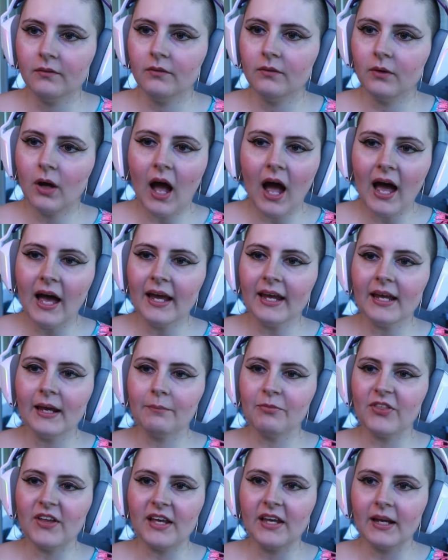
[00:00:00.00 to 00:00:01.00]
I am
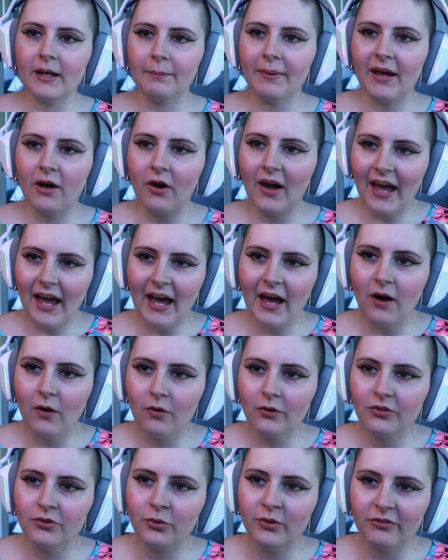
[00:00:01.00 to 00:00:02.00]
thinking about how
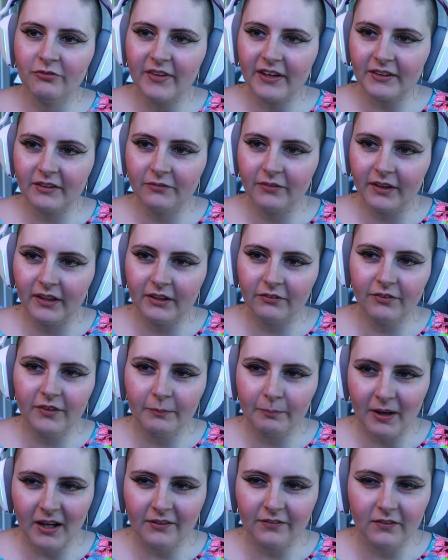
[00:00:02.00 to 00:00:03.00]
to effectively defeat
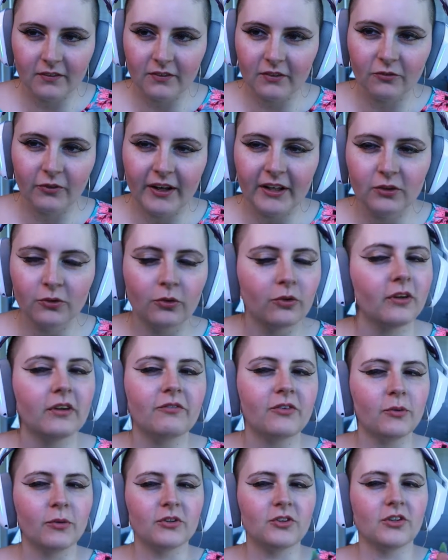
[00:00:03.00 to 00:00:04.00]
bosses in Raid Duel, if
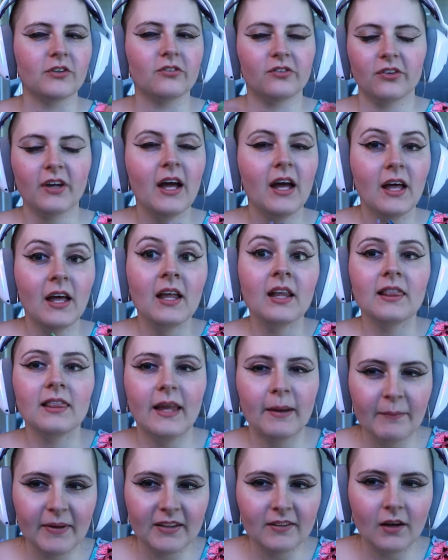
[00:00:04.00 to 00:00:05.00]
you would just let
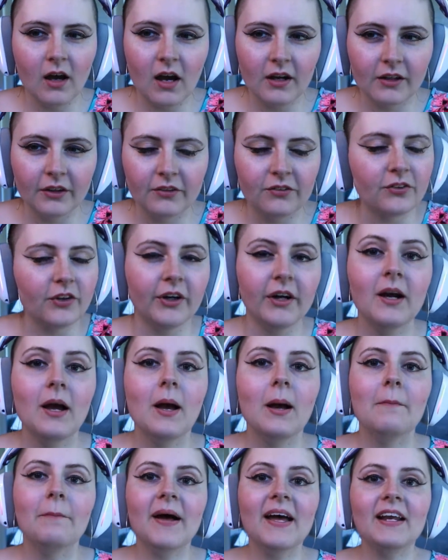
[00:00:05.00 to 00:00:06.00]
me talk, good sir.
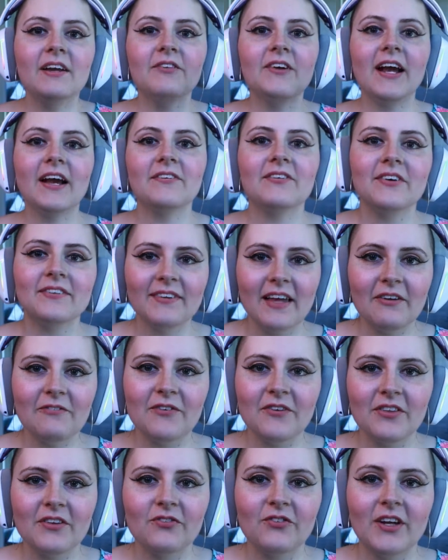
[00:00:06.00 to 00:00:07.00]
But if you guys are excited for
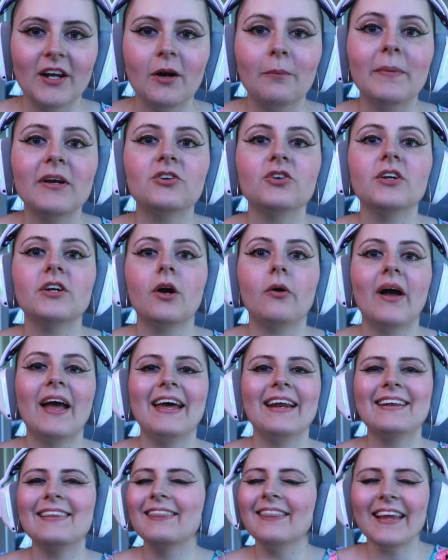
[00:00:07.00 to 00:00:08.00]
this video, make sure you go ahead
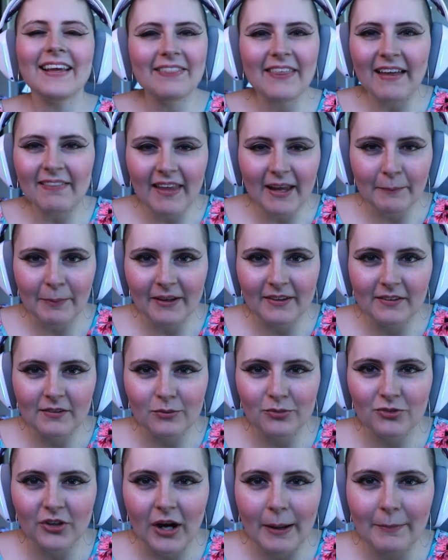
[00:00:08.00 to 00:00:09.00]
and lick that like button and
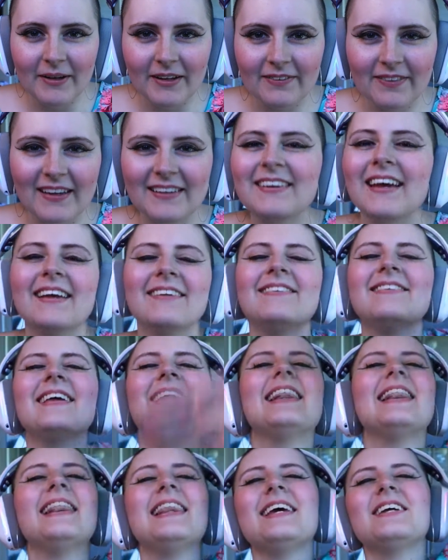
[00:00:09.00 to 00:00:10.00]
subscribe because they taste
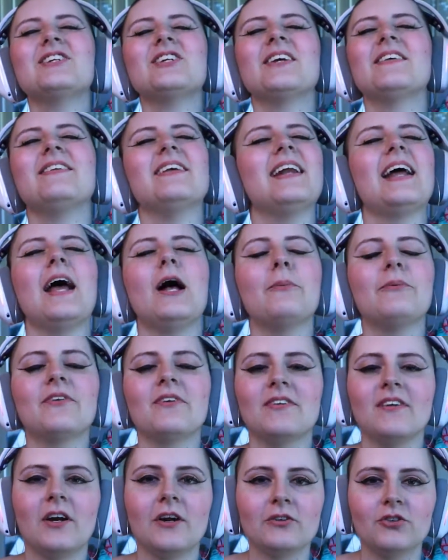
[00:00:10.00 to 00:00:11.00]
delicious and it helps us
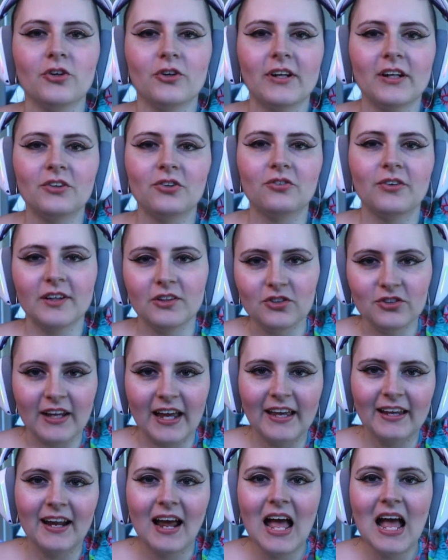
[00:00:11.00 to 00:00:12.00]
in our journey to reach
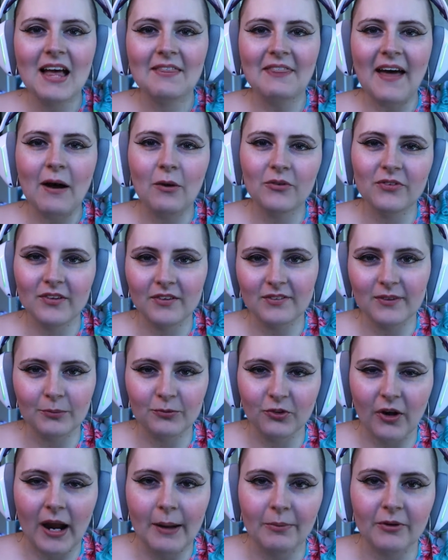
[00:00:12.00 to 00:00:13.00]
10,000
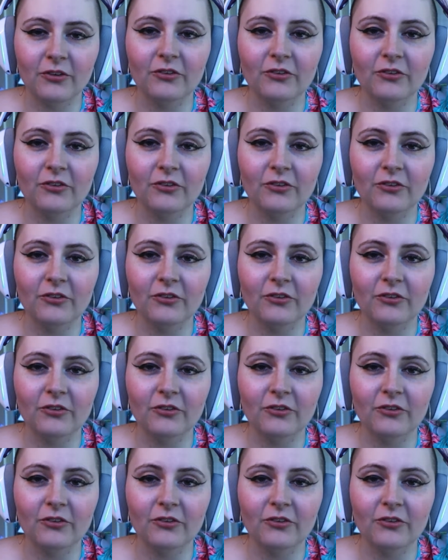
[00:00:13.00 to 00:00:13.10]
subscribers.